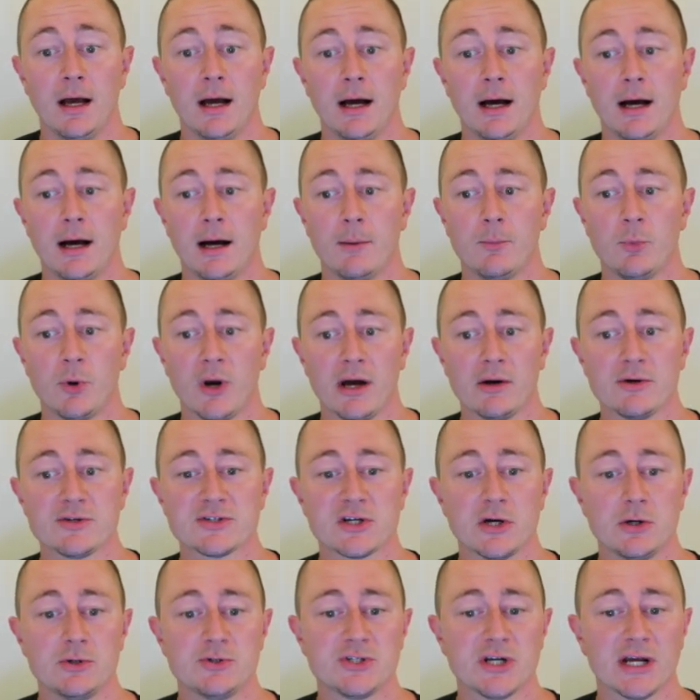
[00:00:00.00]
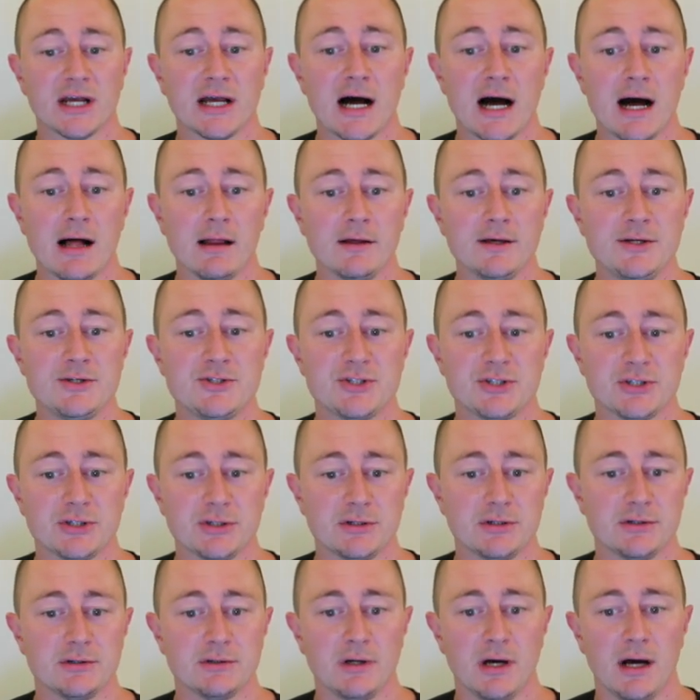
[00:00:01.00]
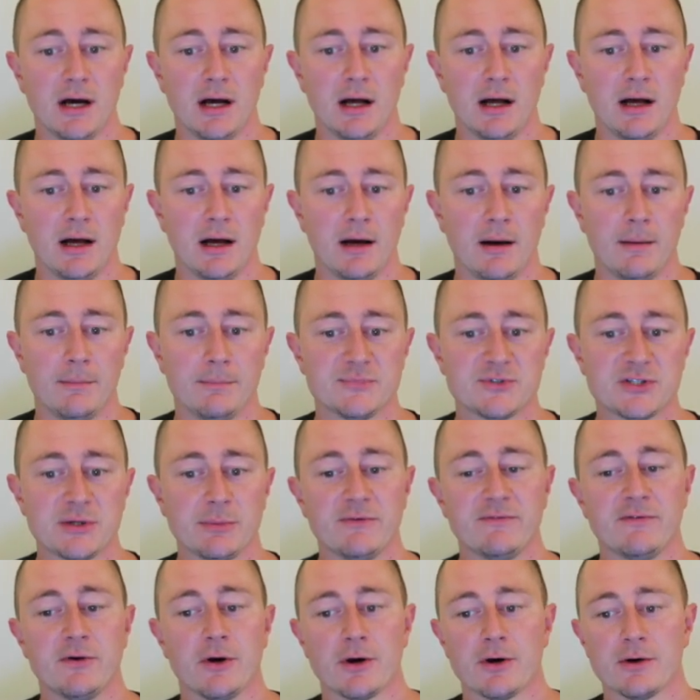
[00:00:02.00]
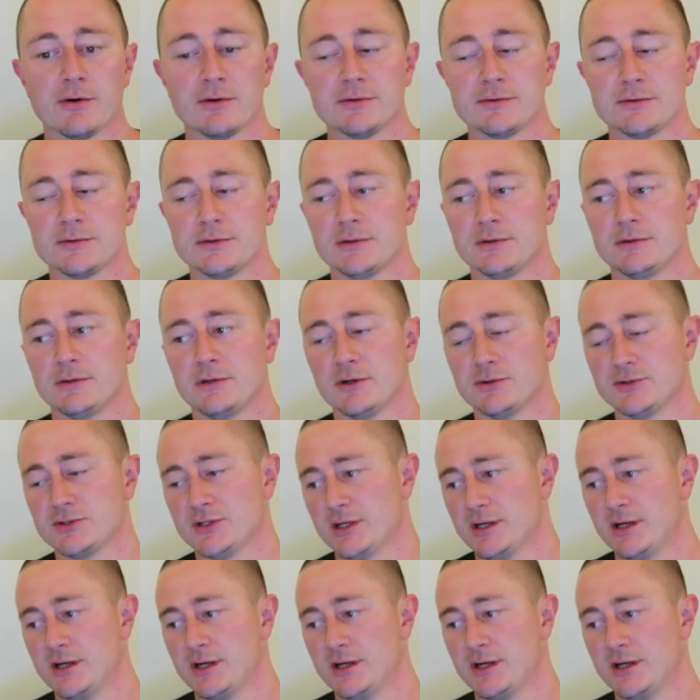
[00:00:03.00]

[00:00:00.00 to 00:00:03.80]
When I was coaching college, there's